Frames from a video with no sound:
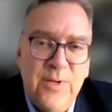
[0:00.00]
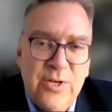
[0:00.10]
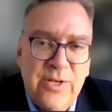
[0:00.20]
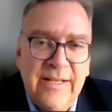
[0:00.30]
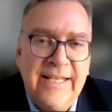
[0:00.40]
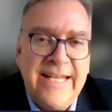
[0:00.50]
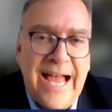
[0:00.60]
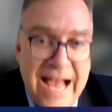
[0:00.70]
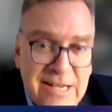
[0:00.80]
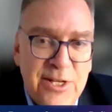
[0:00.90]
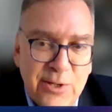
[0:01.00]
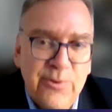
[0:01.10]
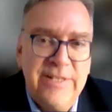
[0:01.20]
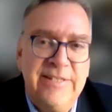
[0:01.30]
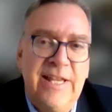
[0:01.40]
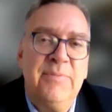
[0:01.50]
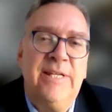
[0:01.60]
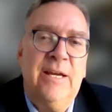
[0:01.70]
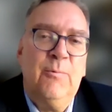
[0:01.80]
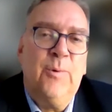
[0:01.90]
you can't do is
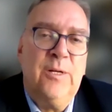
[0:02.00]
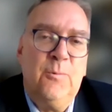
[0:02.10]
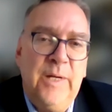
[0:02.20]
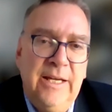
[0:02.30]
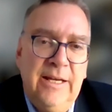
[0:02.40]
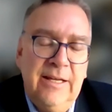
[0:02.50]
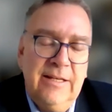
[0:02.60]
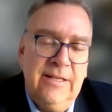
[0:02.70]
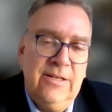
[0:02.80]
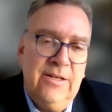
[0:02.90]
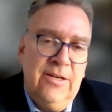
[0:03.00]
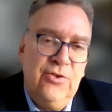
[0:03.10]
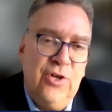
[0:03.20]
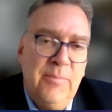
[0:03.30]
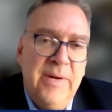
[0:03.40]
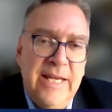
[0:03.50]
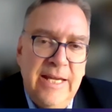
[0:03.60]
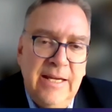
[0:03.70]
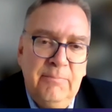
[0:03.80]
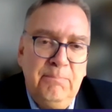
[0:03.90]
something what we in
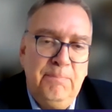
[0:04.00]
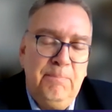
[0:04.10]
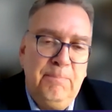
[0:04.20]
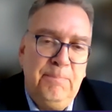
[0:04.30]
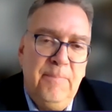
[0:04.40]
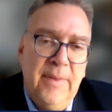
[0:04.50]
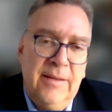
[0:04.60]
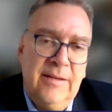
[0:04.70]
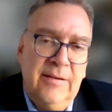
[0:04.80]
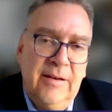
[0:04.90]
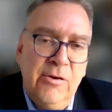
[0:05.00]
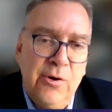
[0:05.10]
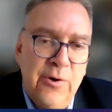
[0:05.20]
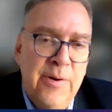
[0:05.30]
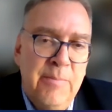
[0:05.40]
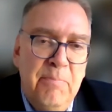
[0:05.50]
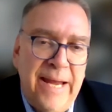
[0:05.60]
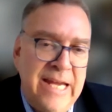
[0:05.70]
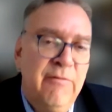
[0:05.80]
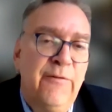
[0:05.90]
Germany learn
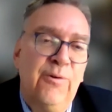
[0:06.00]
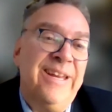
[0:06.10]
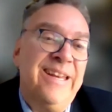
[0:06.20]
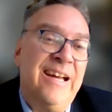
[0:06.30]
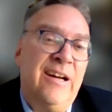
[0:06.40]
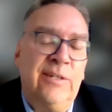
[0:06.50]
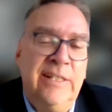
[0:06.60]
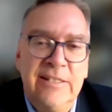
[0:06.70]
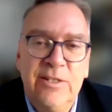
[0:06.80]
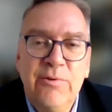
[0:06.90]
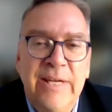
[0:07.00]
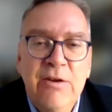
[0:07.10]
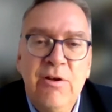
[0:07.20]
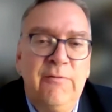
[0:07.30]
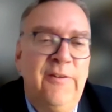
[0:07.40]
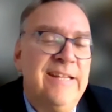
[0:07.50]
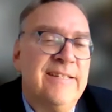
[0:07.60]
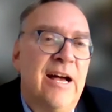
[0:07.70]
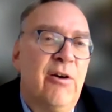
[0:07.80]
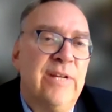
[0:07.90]
painfully now is you cannot
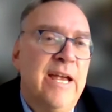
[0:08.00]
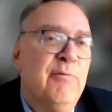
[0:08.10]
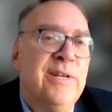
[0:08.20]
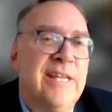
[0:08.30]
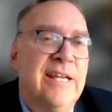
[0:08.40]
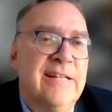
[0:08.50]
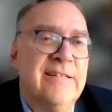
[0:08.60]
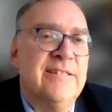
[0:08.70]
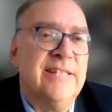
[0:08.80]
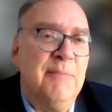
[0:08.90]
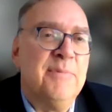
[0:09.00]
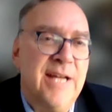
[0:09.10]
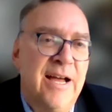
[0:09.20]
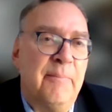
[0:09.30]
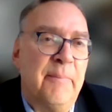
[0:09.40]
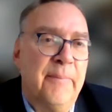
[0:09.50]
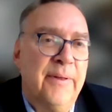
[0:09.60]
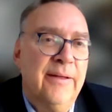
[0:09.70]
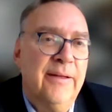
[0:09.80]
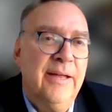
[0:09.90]
phase out everything at the same time.
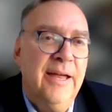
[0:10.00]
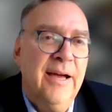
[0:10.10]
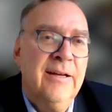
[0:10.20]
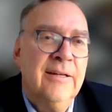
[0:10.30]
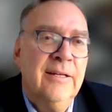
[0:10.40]
Yeah.